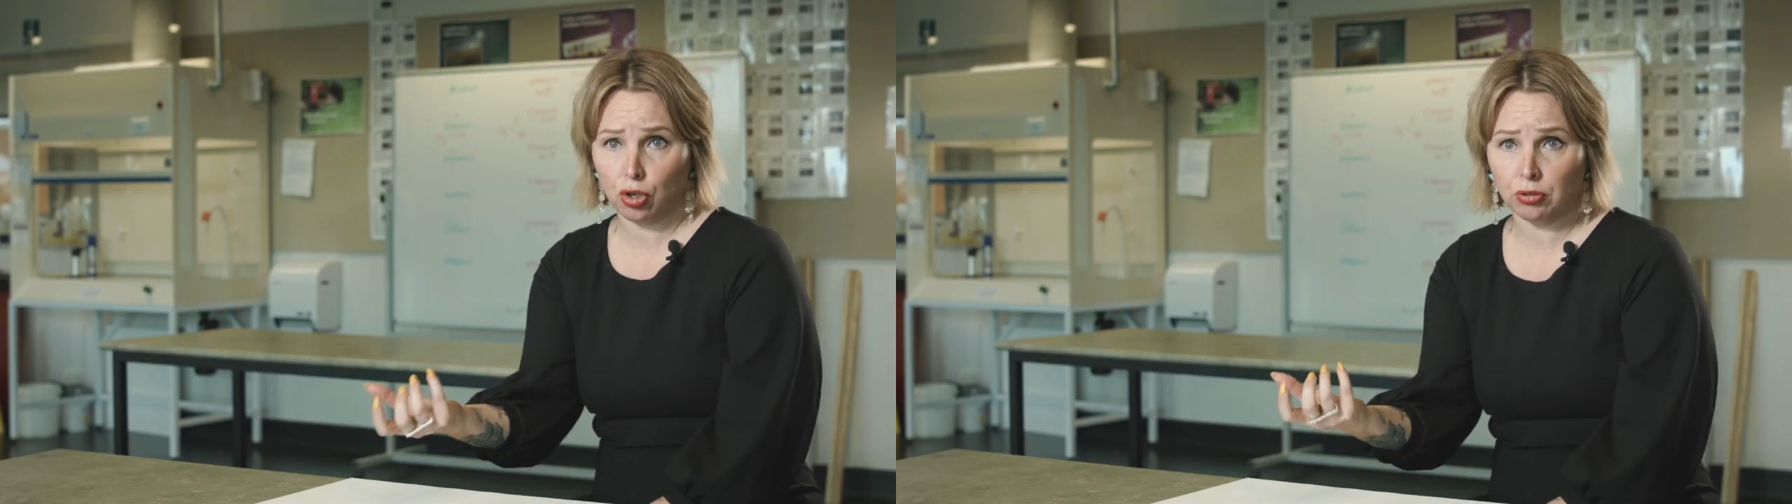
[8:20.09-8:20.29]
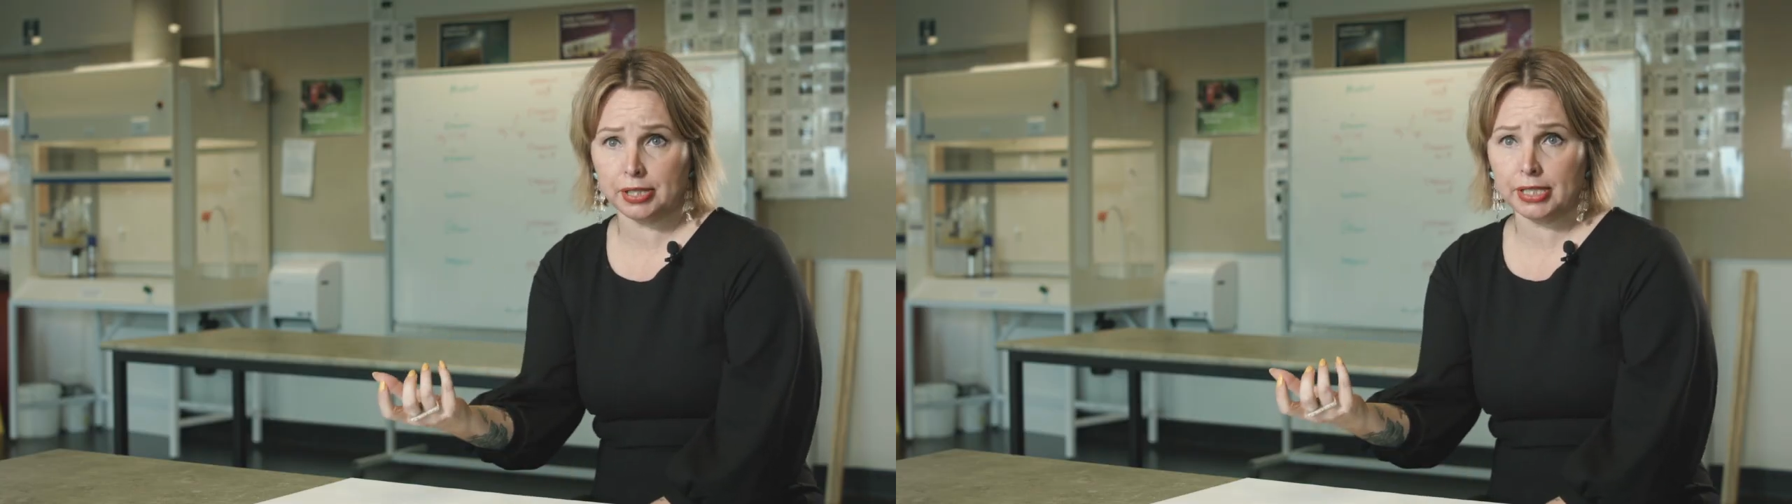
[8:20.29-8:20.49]

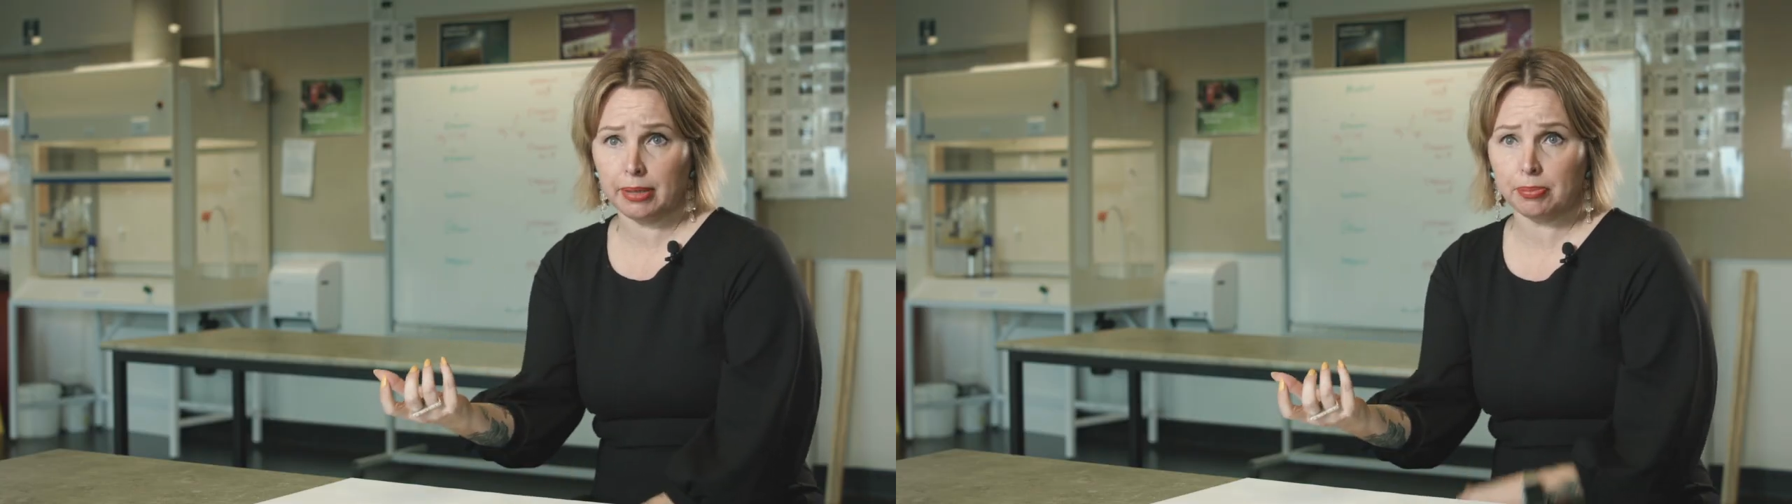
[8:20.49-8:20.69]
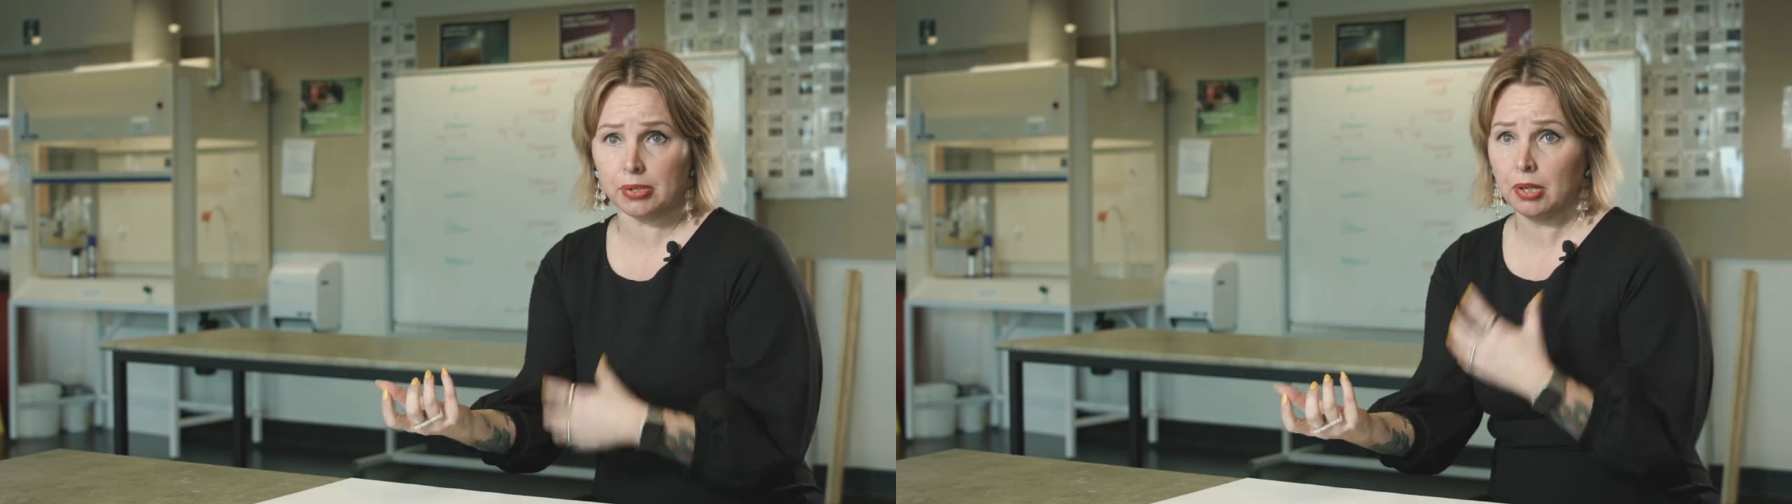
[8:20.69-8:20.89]

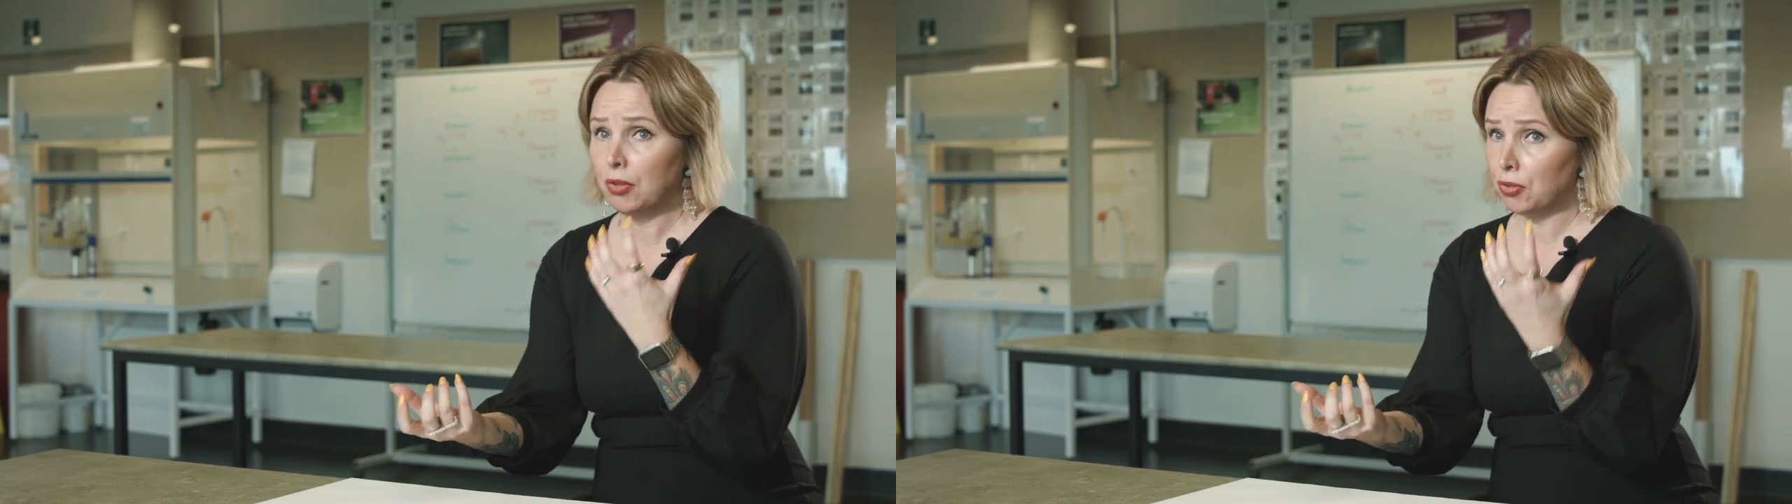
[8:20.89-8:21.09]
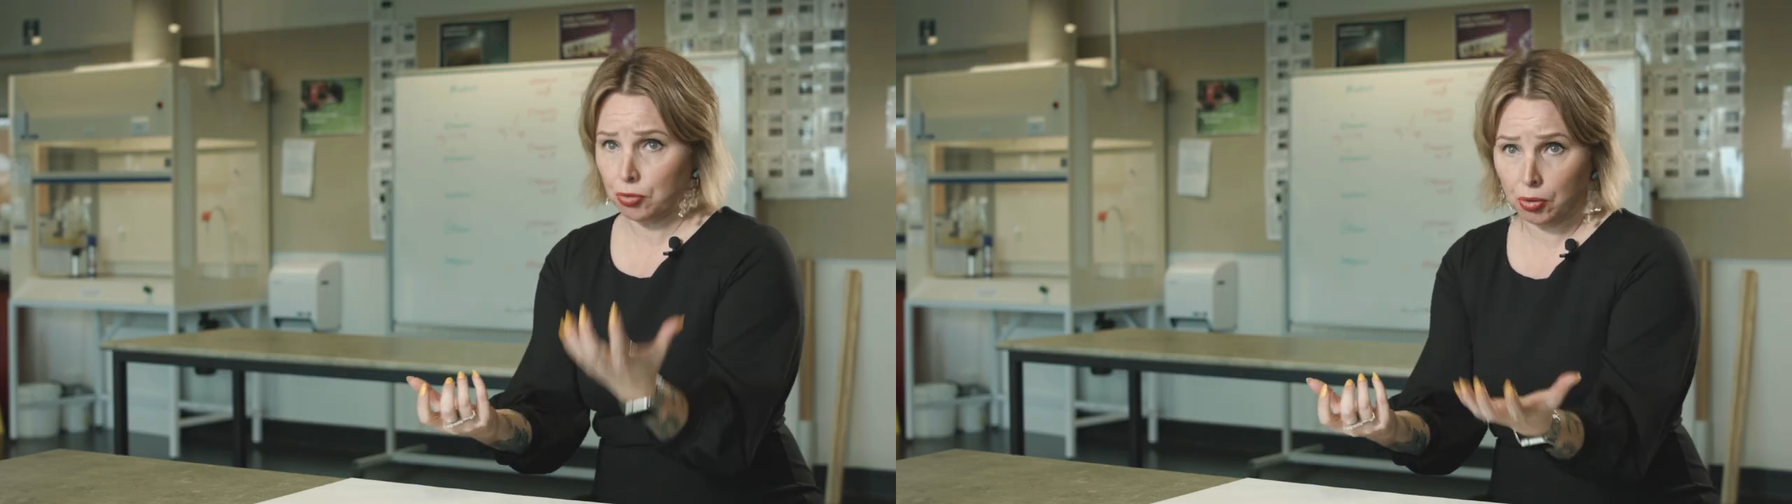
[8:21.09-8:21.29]
concepts
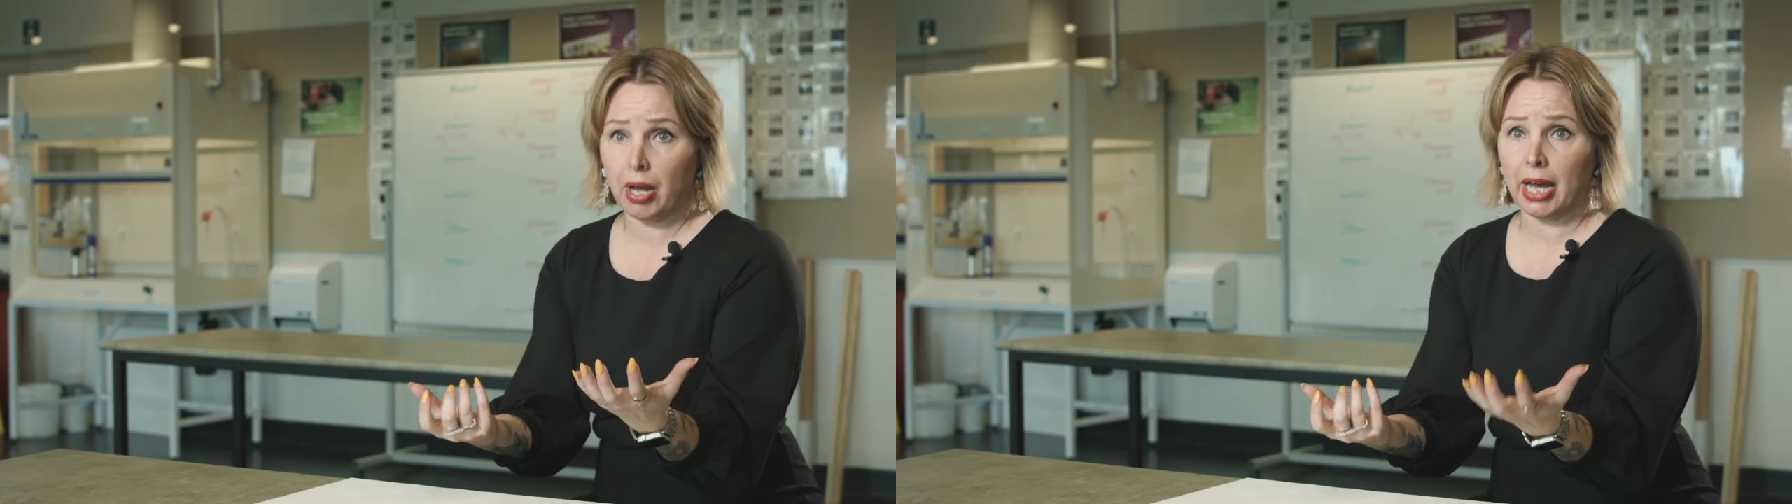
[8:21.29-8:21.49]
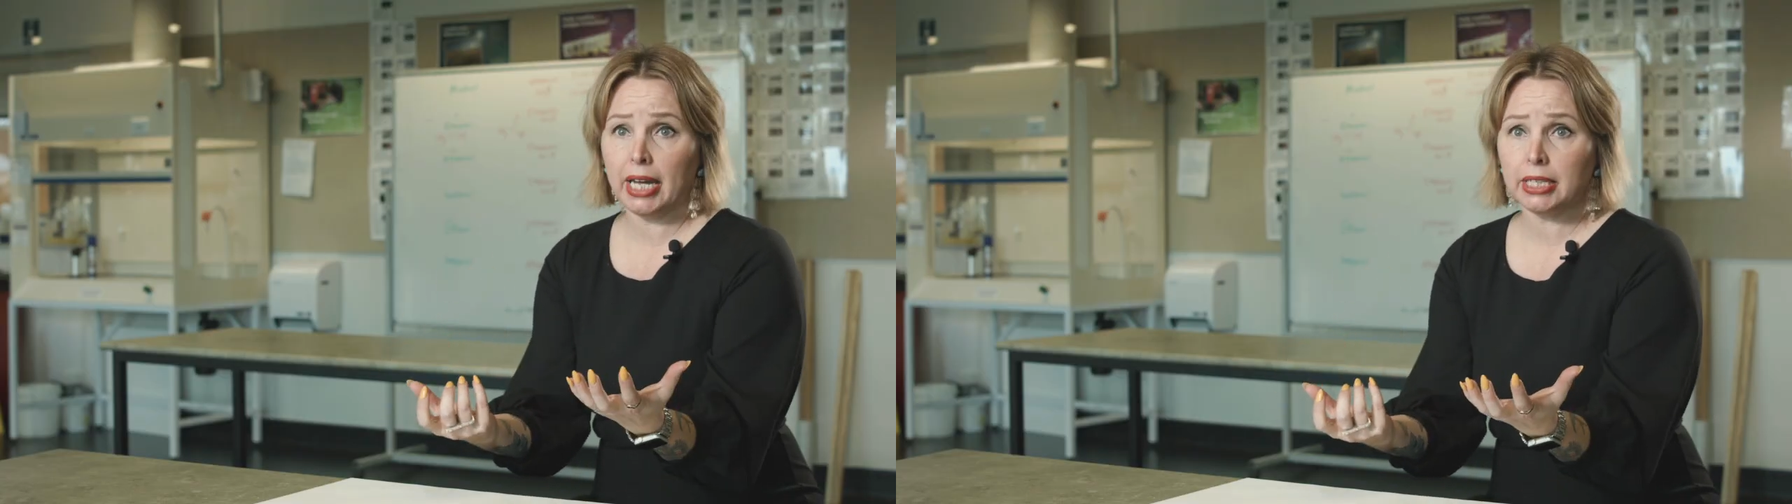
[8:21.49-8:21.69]
through
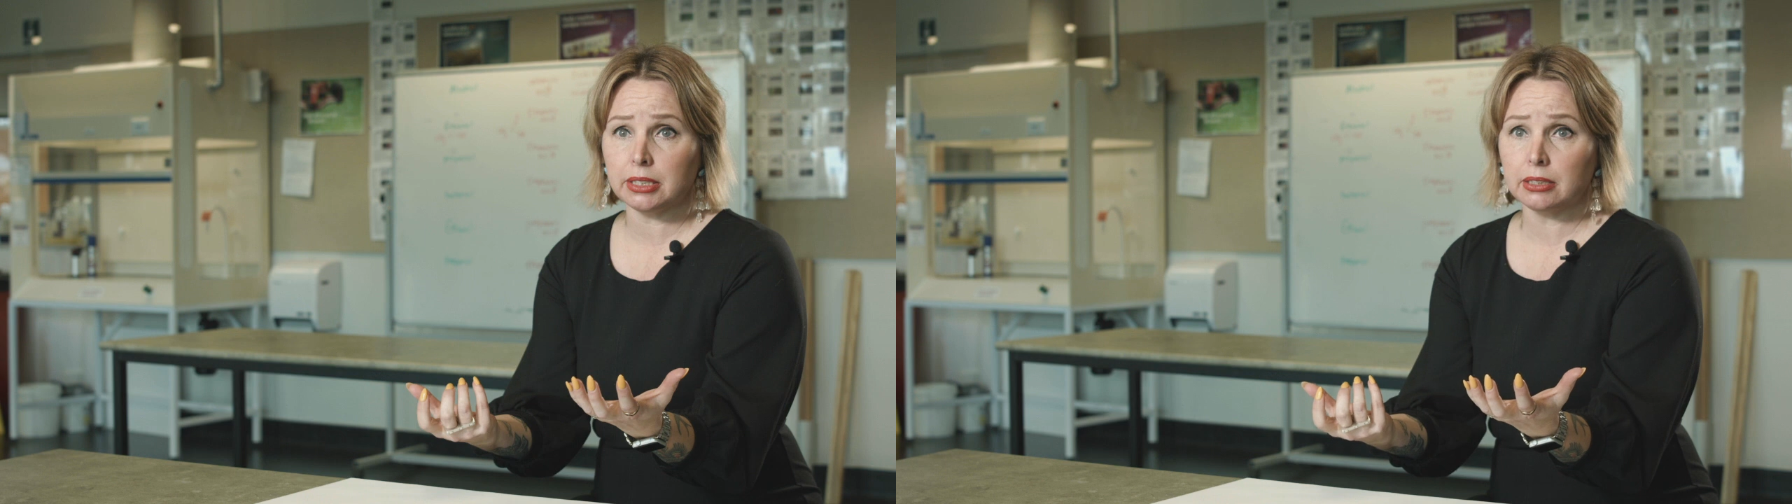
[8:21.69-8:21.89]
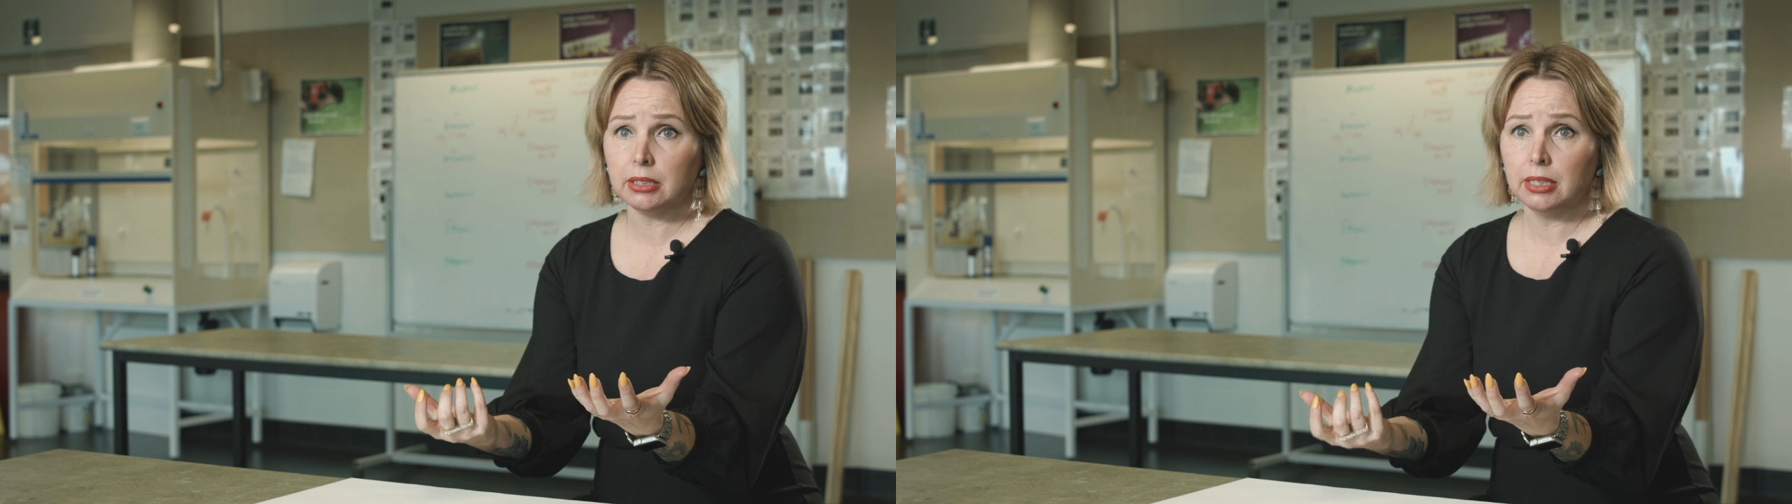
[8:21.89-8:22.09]
art,